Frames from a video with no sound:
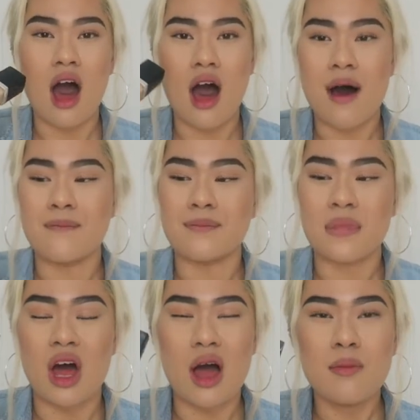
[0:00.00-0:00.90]
um
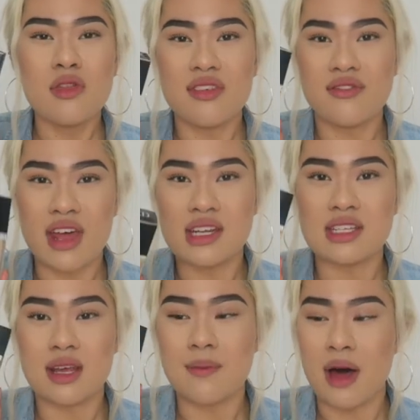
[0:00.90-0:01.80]
I'm on the
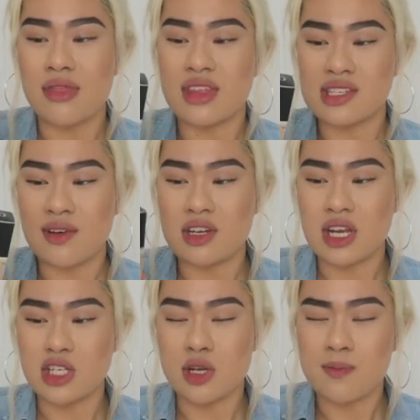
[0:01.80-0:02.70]
fence about this
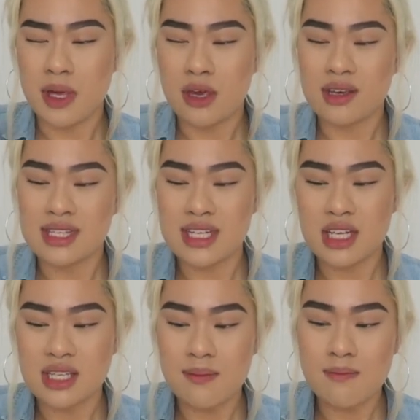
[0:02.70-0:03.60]
foundation because it
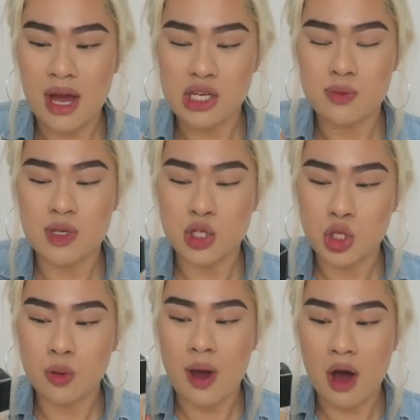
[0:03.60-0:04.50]
doesn't match me
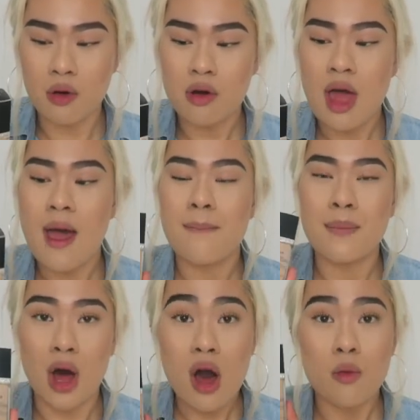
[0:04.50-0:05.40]
too well,
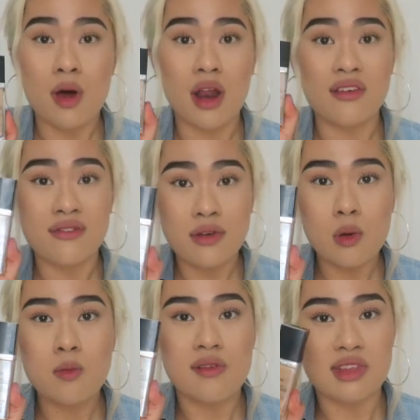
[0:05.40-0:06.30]
but when I
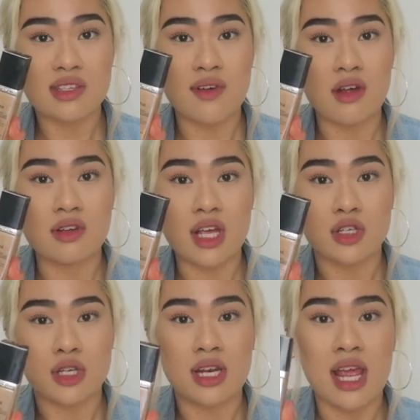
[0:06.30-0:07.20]
film with this
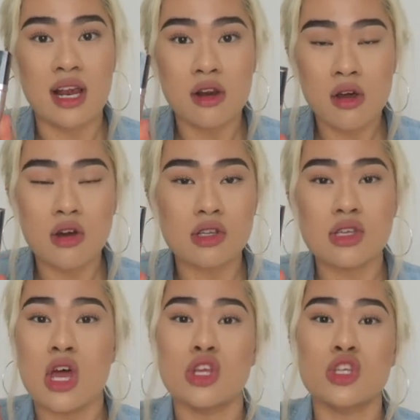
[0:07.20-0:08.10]
foundation it
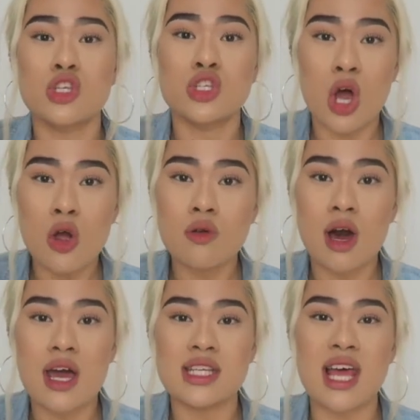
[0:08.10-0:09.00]
looks so
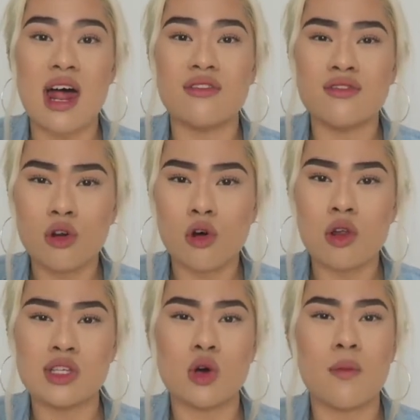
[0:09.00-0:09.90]
nice and
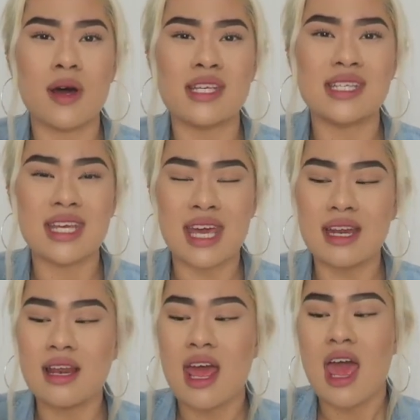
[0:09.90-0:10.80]
flawless on my
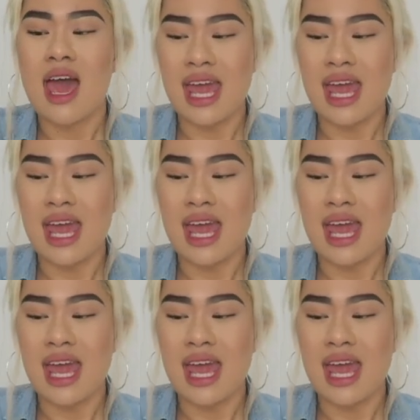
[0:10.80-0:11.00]
skin.